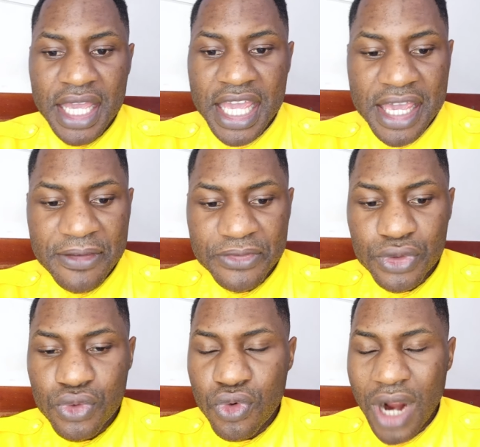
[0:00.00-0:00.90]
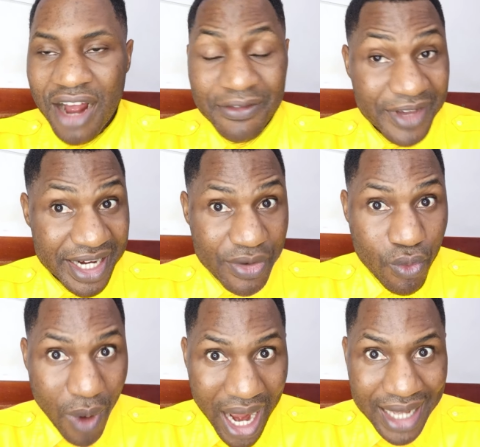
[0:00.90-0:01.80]
if you are very
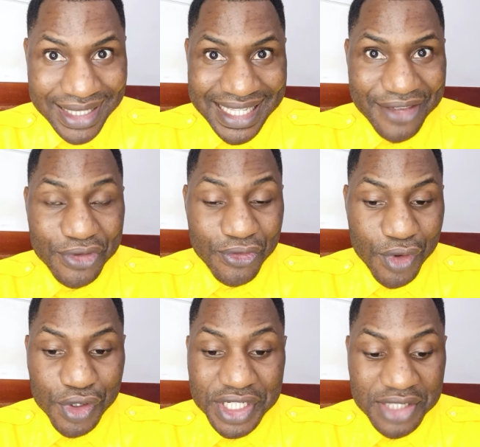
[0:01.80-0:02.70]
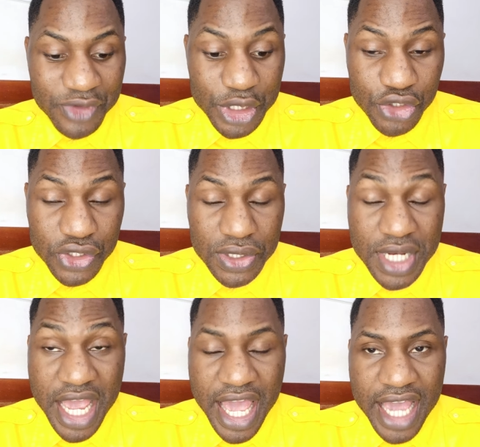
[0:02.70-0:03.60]
wise, if you follow this video to
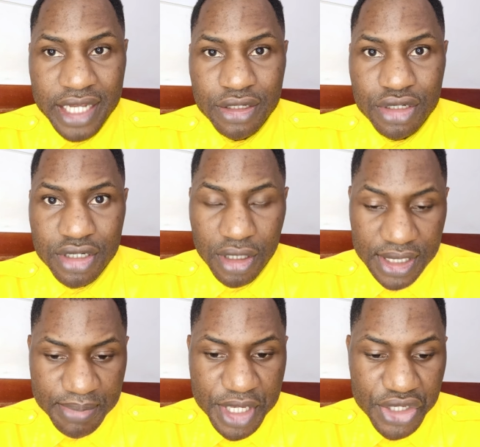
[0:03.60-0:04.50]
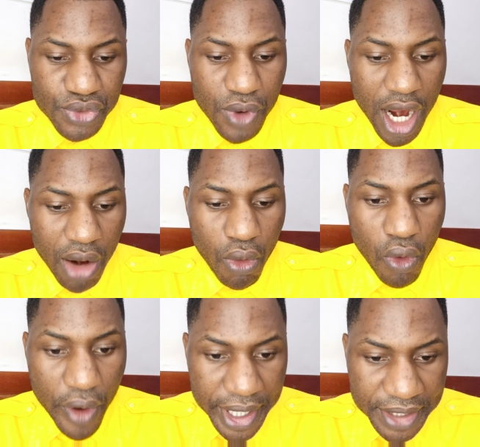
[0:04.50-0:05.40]
the end, trust me, you are
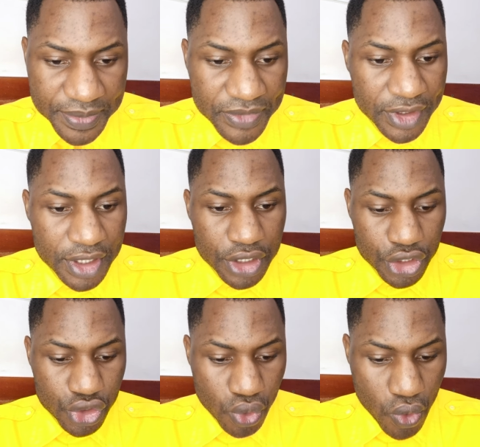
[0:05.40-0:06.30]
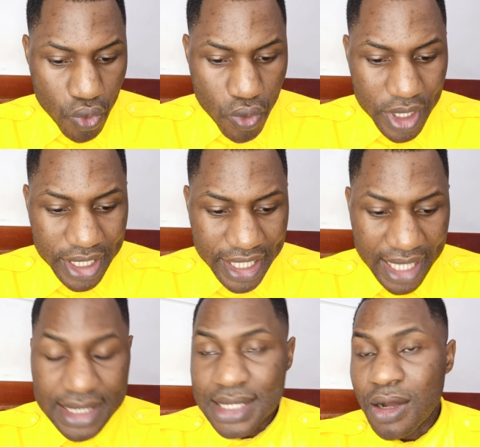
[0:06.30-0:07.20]
going to
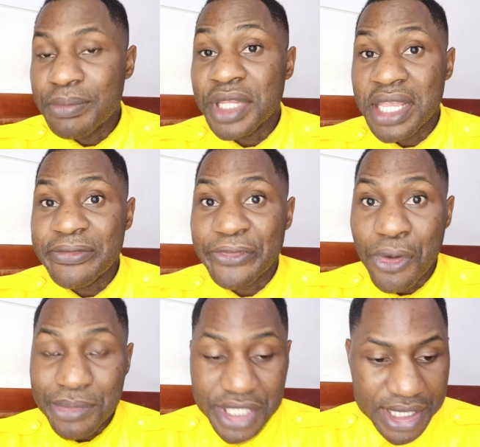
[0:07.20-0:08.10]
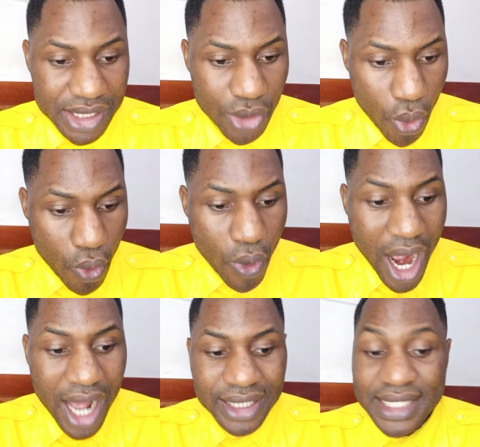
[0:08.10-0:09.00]
get something from this school.
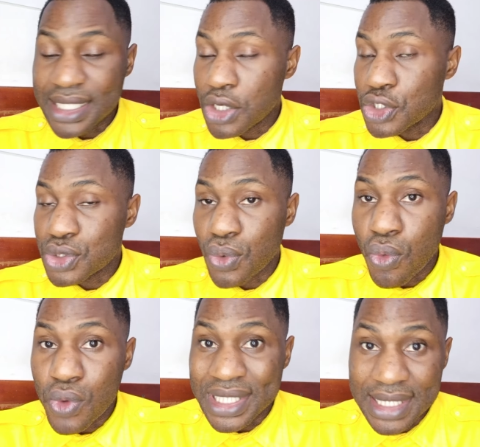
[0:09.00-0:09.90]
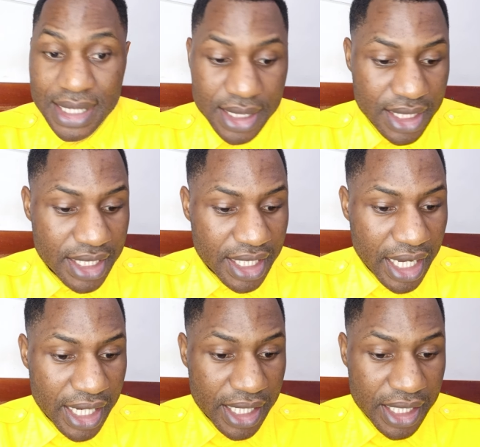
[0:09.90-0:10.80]
And the second school is a
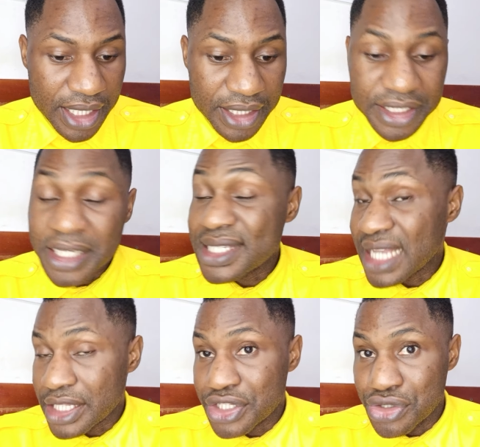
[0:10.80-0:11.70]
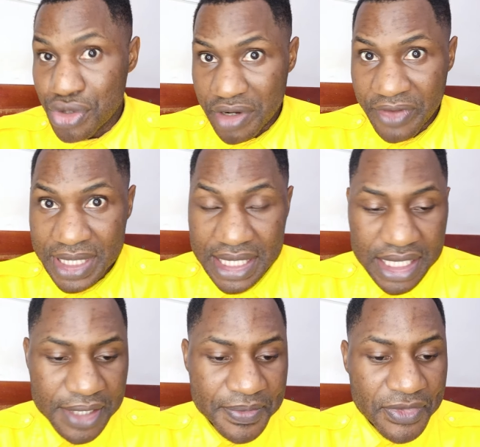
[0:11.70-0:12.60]
the state
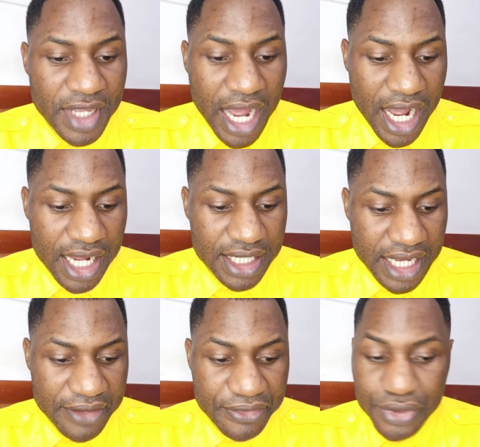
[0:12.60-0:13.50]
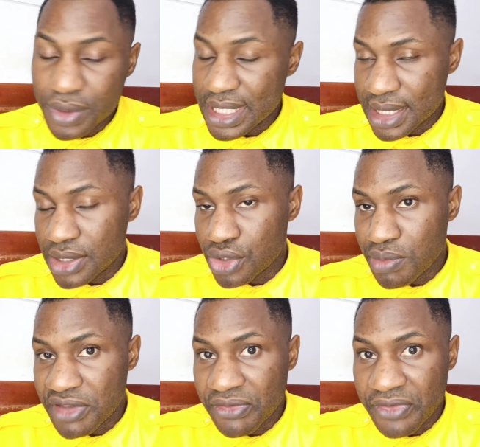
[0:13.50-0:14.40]
university, and if you listen to
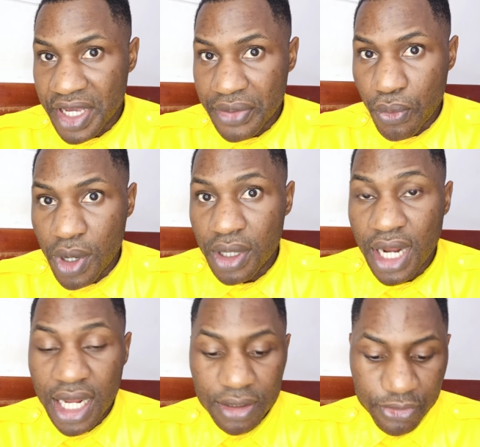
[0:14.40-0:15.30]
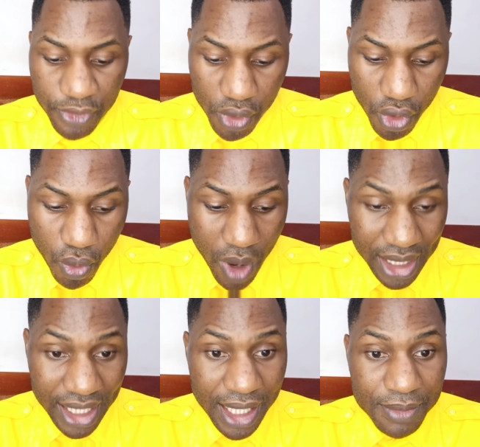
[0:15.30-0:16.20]
me very well and follow
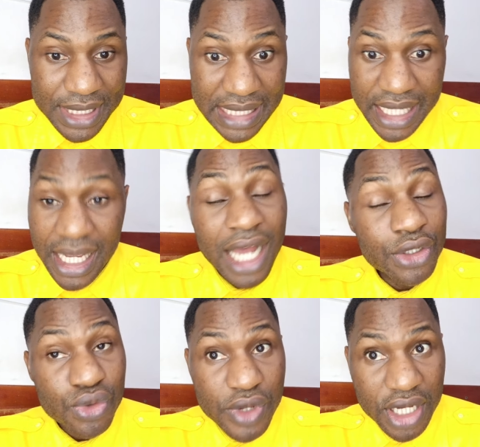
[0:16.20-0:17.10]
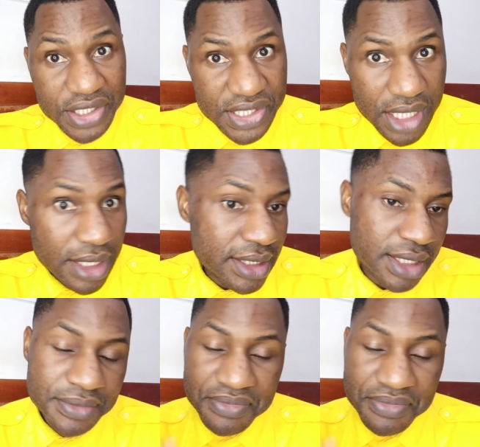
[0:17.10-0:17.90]
what I am saying and do your research,